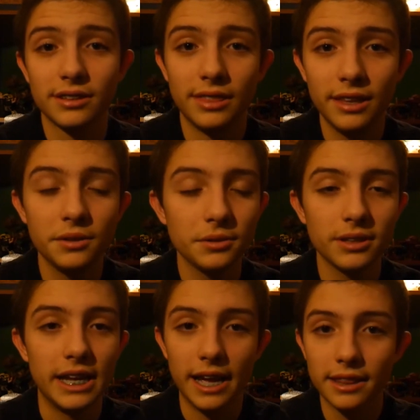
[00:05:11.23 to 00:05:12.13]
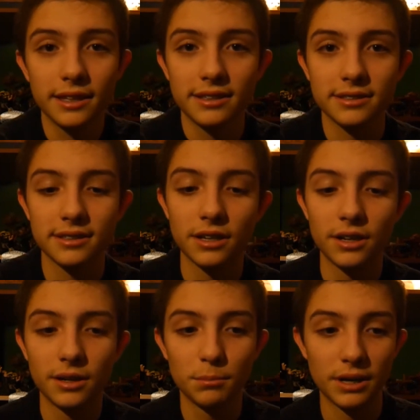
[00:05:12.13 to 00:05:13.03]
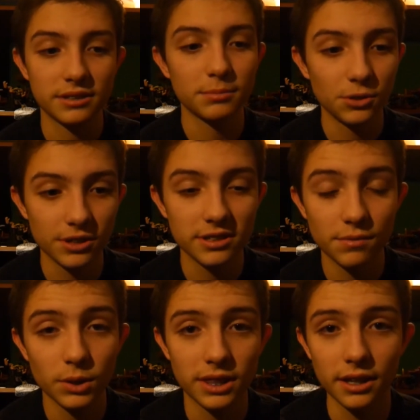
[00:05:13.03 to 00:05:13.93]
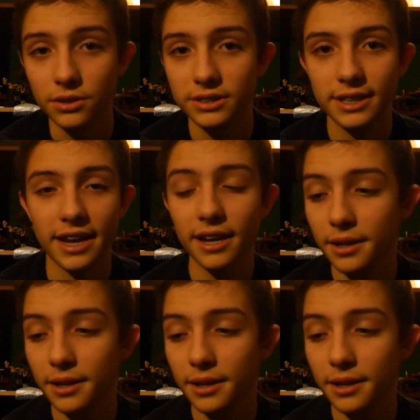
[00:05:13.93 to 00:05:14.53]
literally endless possibilities of what they could say.